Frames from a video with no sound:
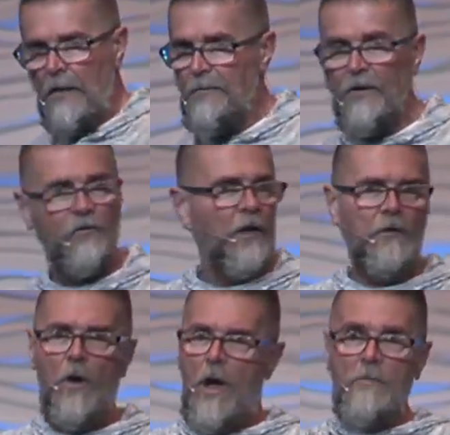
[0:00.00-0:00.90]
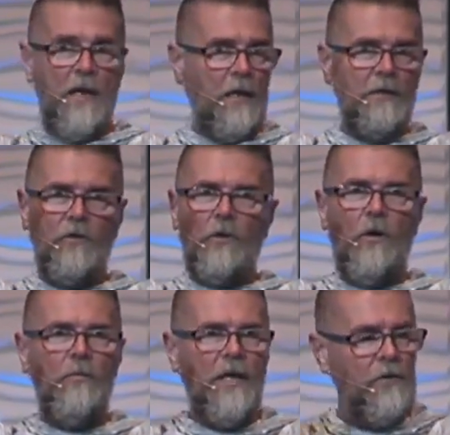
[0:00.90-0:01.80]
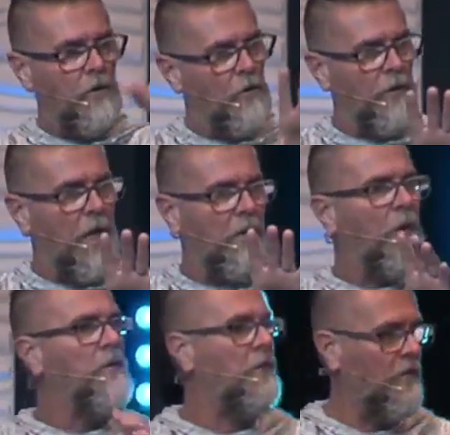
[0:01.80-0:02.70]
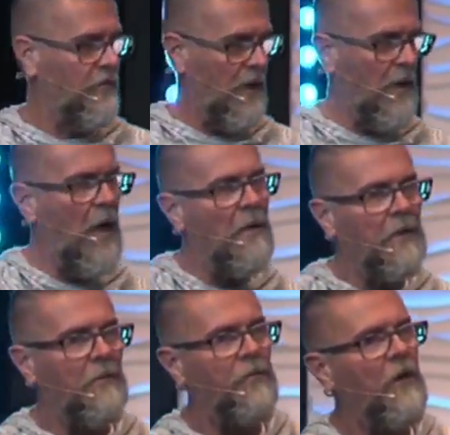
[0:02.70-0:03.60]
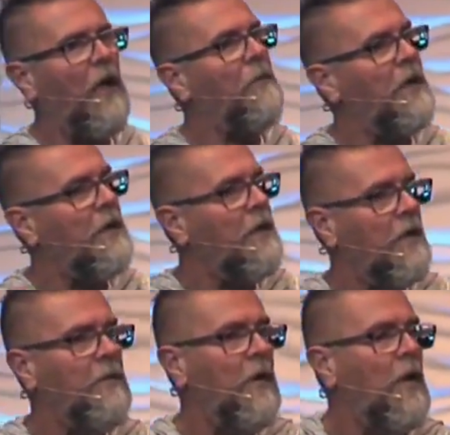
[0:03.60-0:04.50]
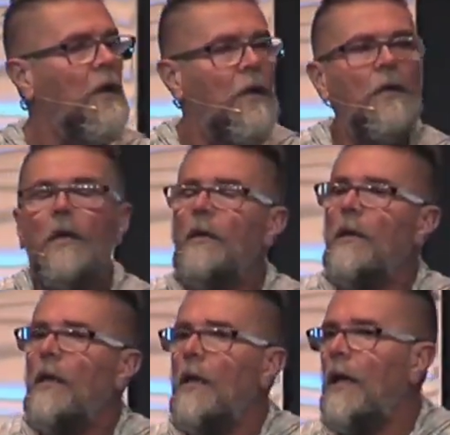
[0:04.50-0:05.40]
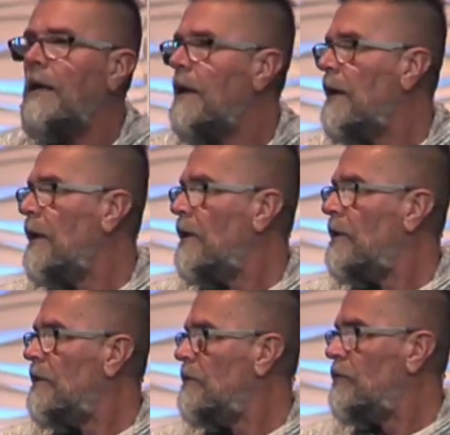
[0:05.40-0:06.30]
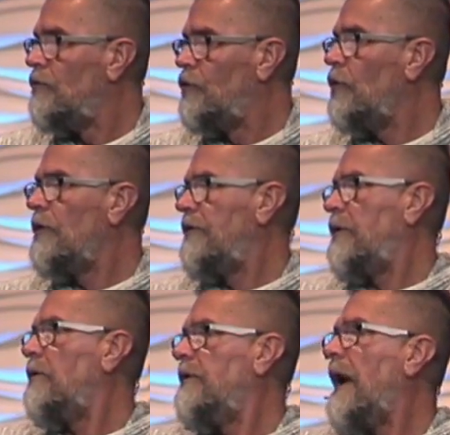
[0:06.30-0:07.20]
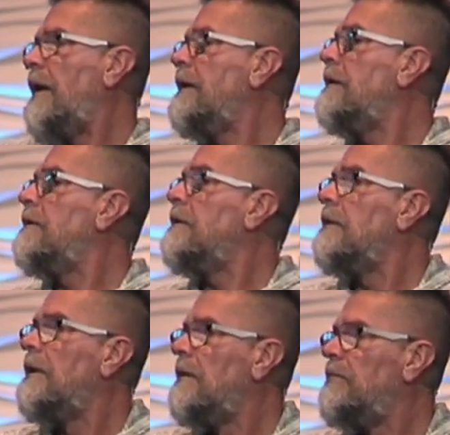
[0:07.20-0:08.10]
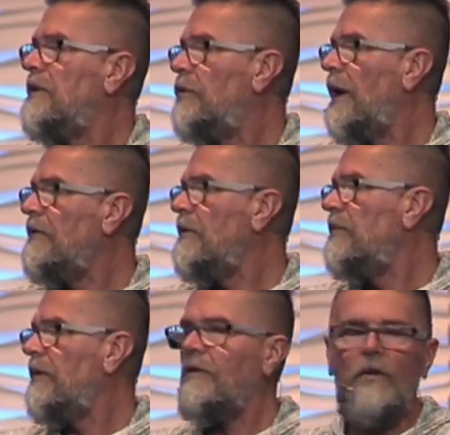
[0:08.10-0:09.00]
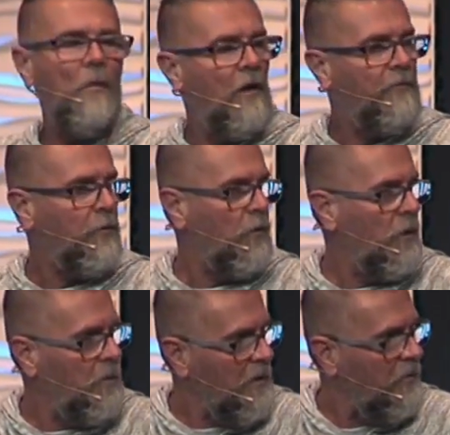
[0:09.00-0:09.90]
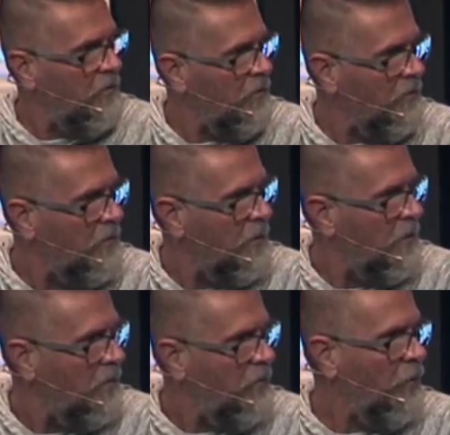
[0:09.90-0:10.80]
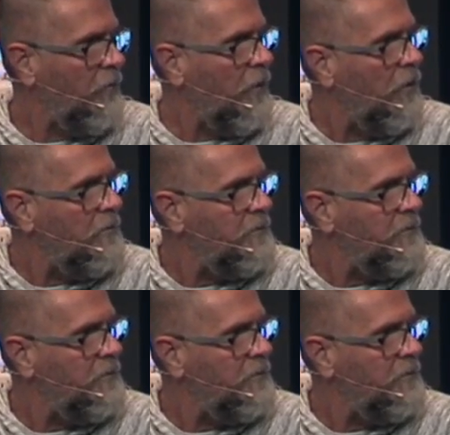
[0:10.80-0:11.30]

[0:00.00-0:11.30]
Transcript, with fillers: and, Peter's like, No, I'm not letting you go, man. You are not going. You're going to stay here. I'm going to protect. I'm going to keep you. And, and Judas goes out and betrays him, sells him off for 30 pieces of silver.